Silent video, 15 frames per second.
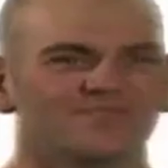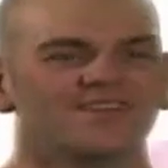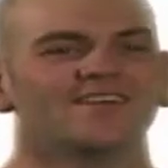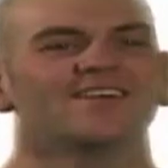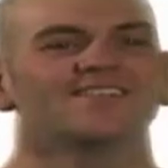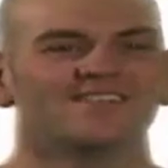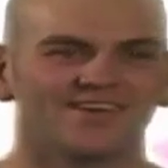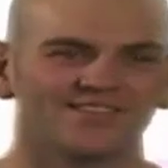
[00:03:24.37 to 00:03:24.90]

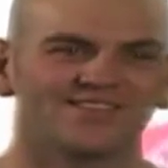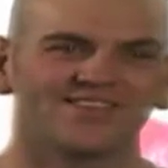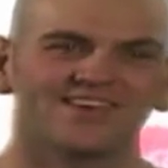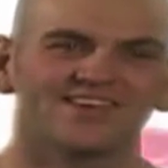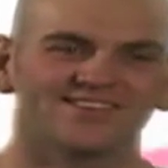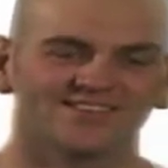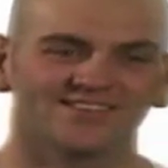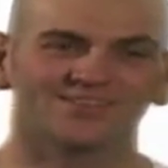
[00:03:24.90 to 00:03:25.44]
Now
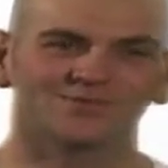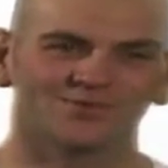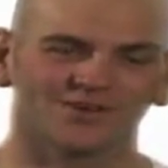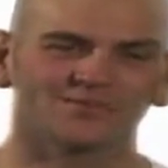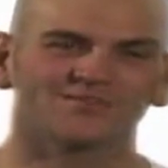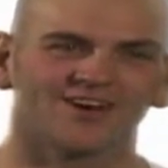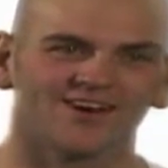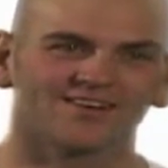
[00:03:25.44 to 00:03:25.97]
this is what I'm
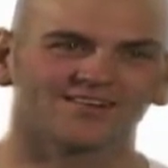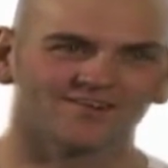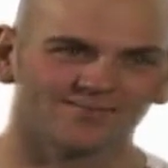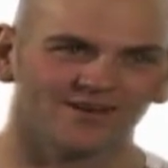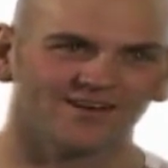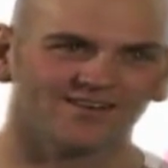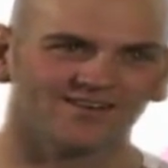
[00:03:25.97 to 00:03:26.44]
talking about.